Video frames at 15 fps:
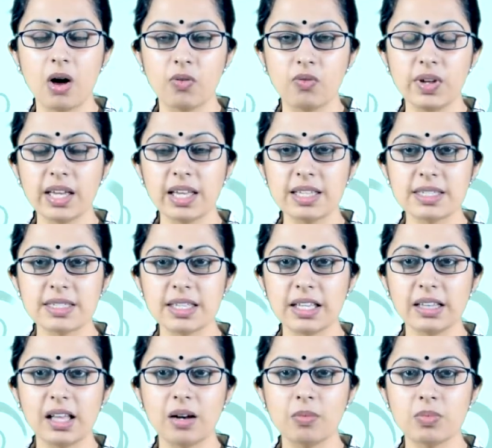we can
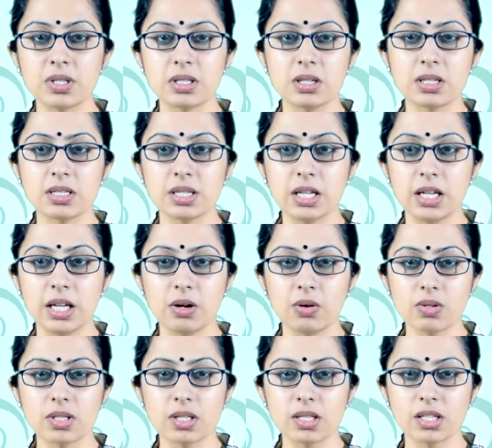see that business
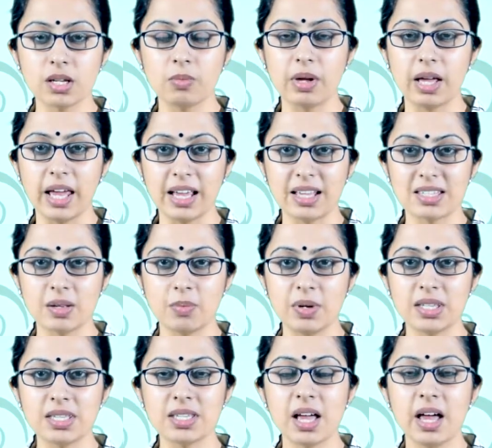ecosystem
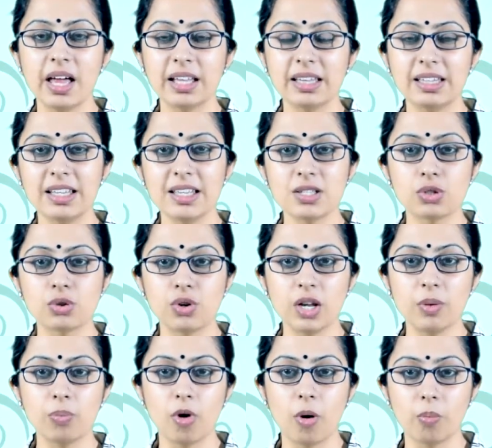exhibits these three
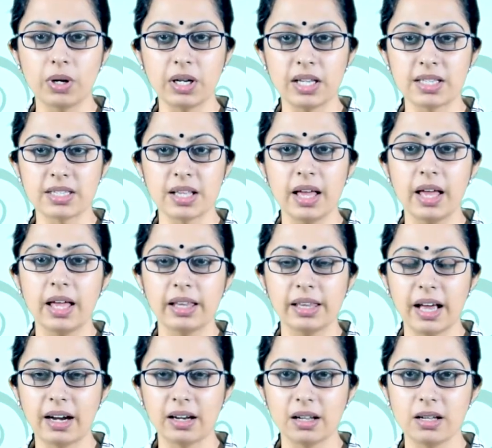properties,
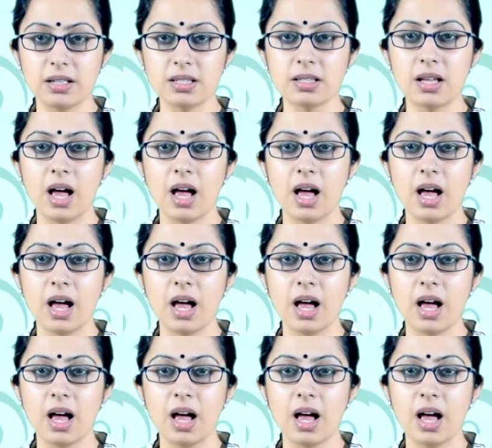that is